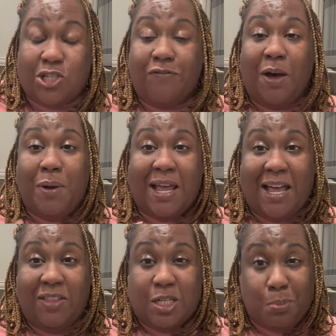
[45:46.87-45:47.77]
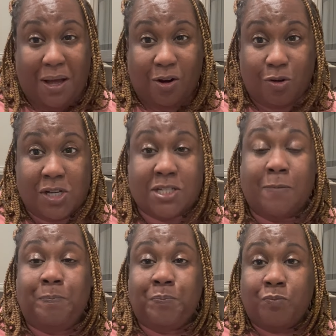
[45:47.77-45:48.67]
So if I would have had these pie crusts
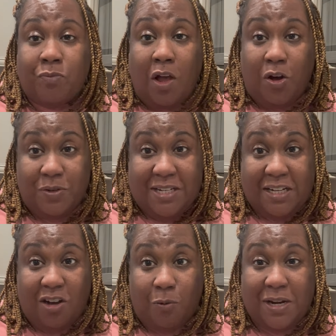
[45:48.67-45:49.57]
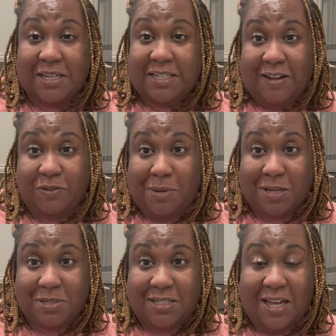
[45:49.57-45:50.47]
on deck already and didn't have to make
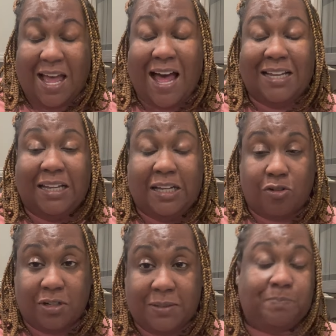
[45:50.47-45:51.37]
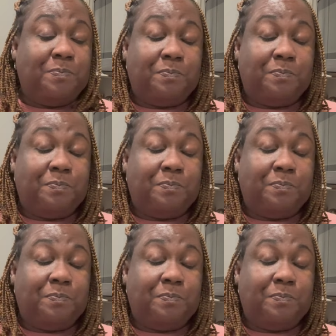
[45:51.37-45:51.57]
them today, I literally